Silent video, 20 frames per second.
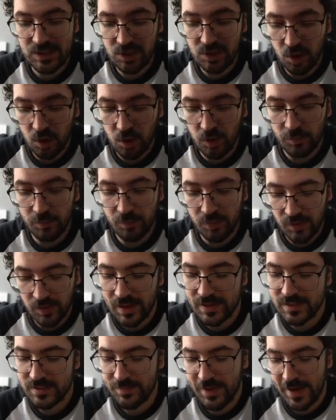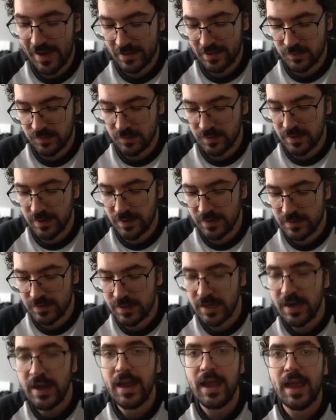gold plus packs with this.
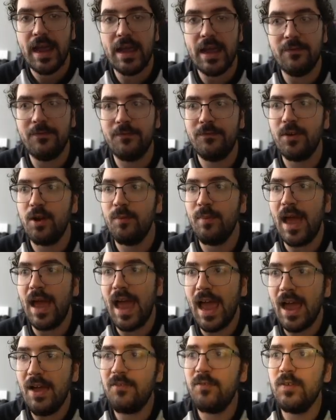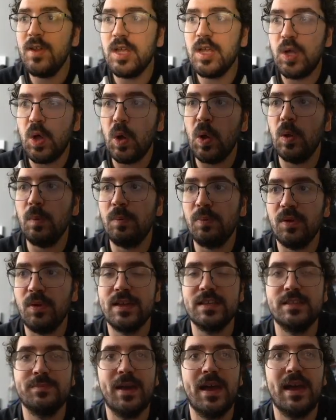If from every gold
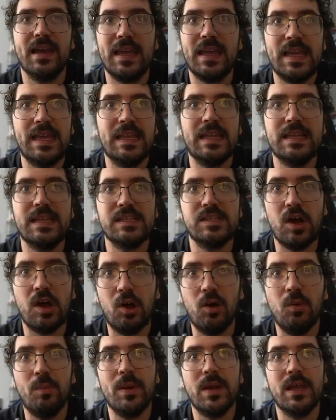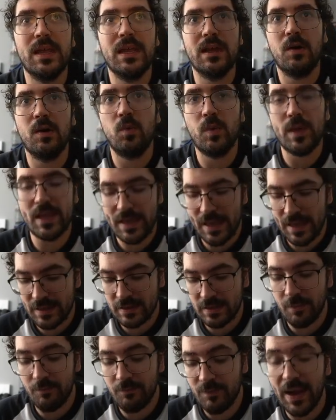plus pack in this opening, we get
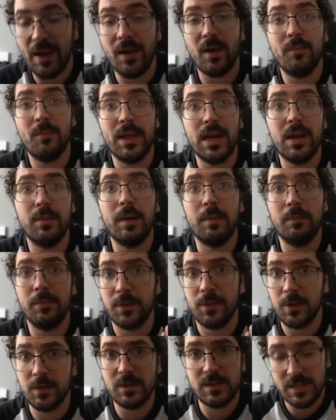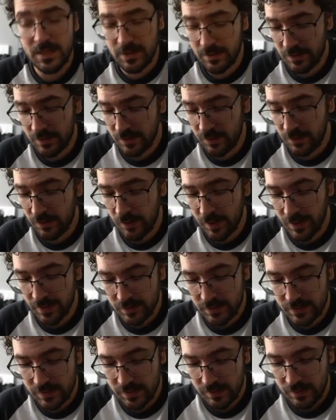the bare minimum 1300
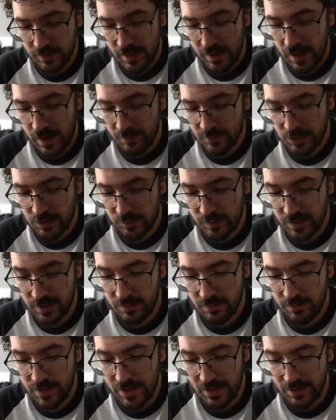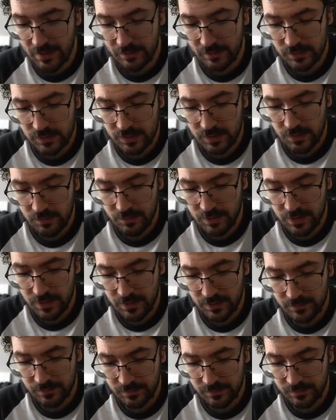coins. How much do we get back on this opening?